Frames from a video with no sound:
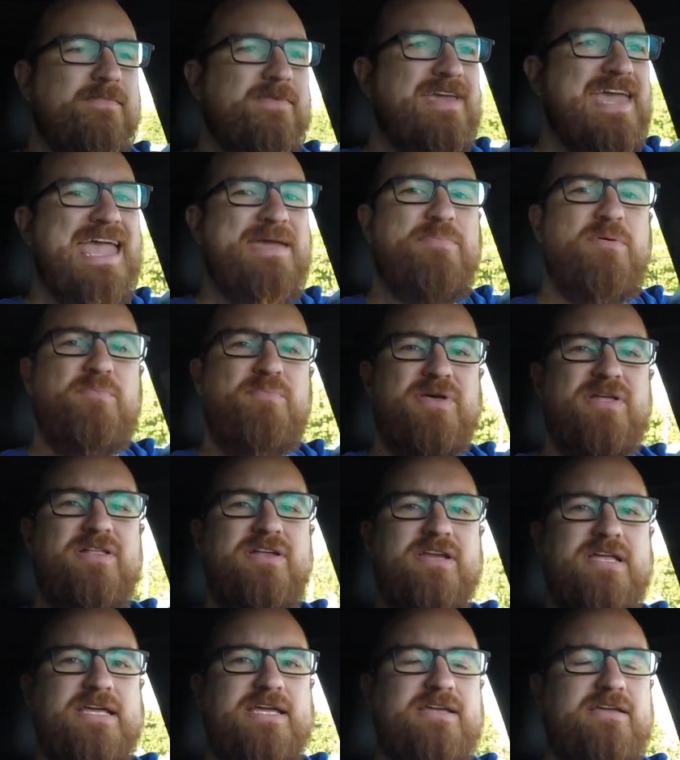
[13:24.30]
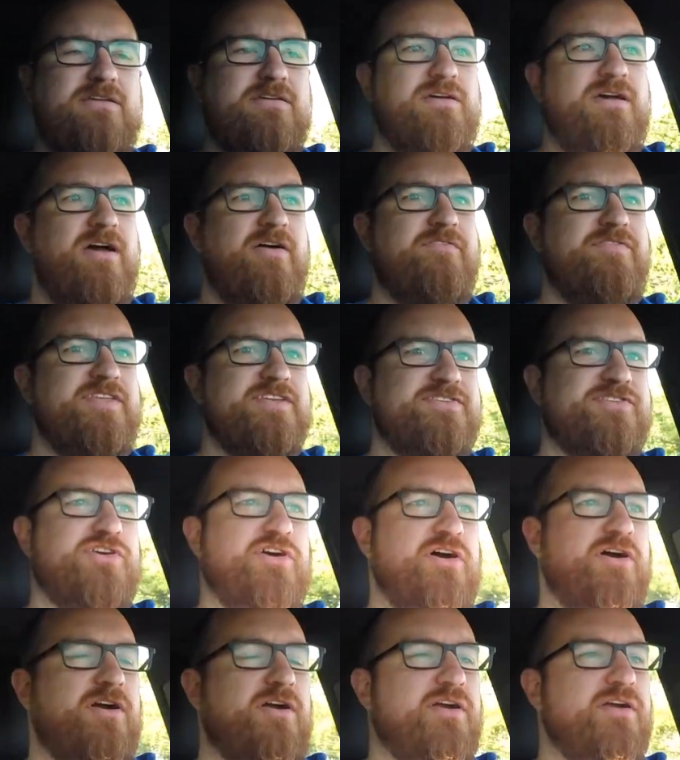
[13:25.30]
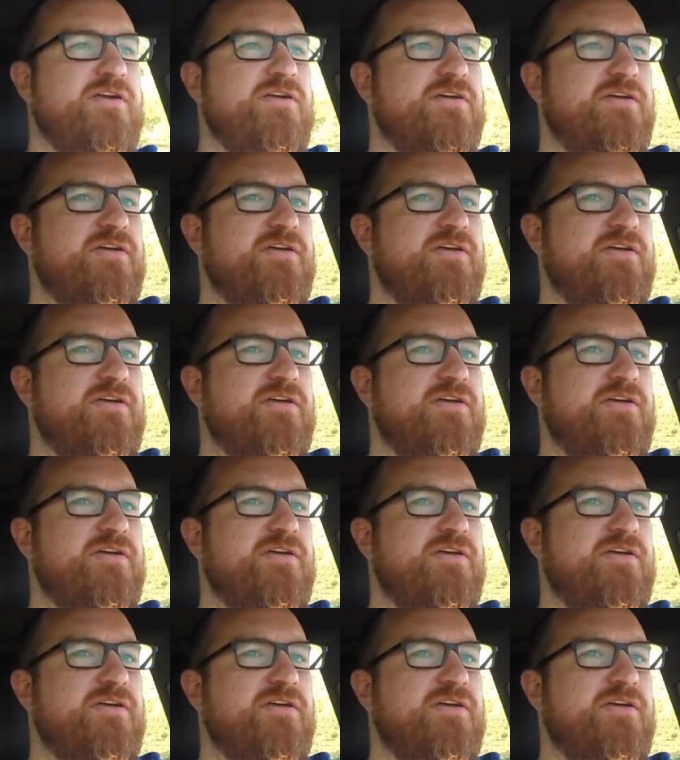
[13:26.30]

capability of this car.